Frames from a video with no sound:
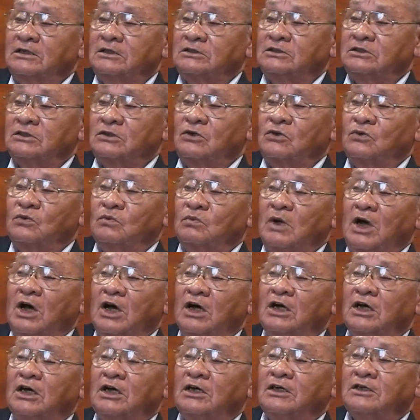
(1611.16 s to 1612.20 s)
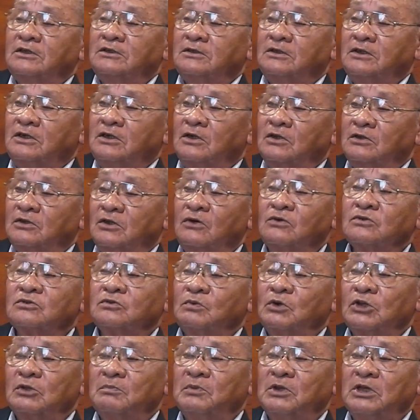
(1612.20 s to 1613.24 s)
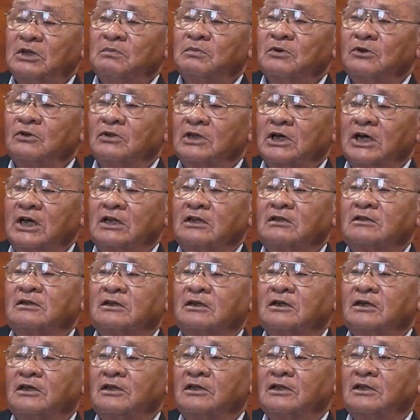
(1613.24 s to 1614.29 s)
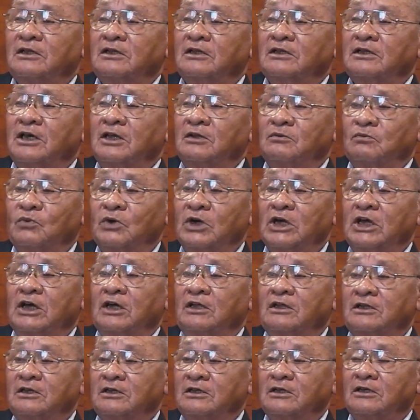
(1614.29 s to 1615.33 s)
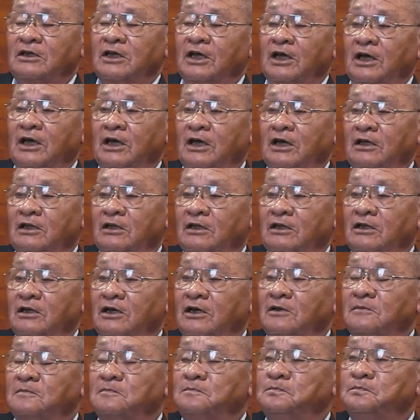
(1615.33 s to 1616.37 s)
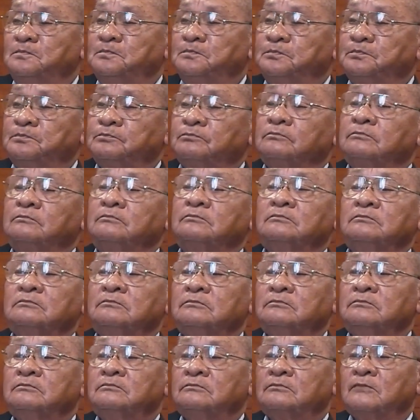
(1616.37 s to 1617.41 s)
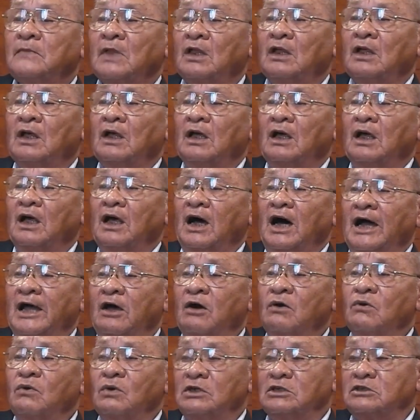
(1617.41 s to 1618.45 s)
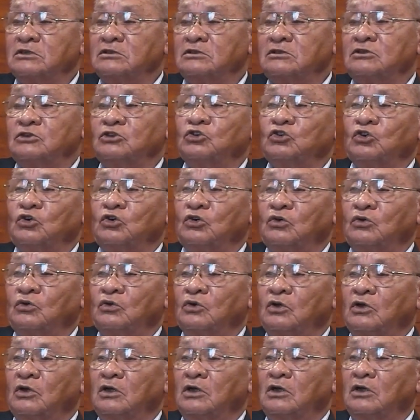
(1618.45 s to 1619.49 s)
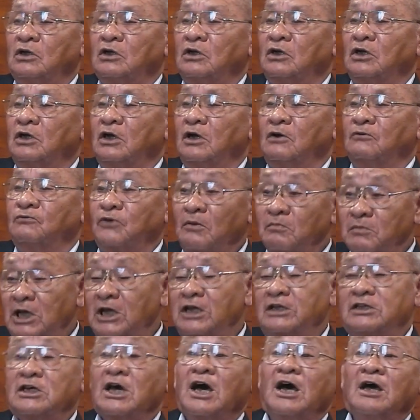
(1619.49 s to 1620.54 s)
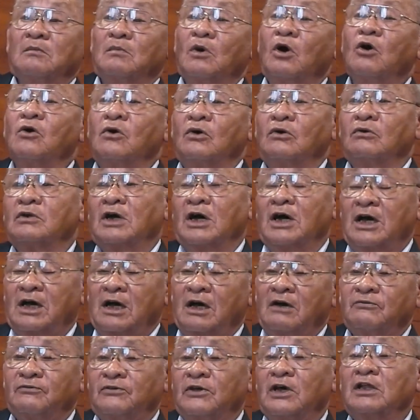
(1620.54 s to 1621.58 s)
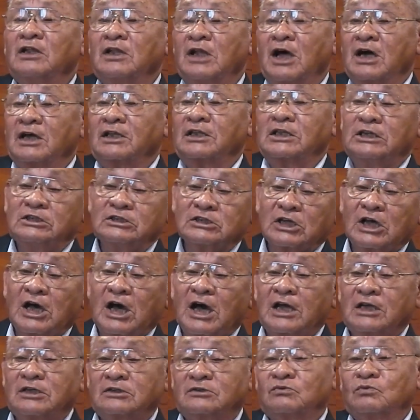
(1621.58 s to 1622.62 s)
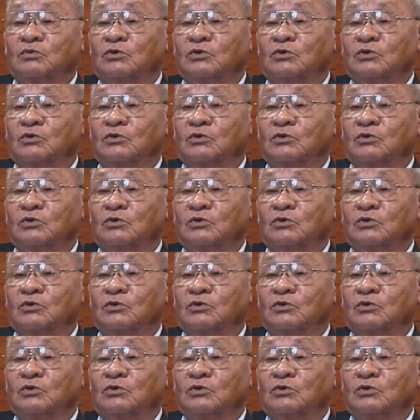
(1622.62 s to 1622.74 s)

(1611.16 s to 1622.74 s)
So uh, those were the people that uh, that went, and uh, I always, you know, from that time on, I, I felt like these guys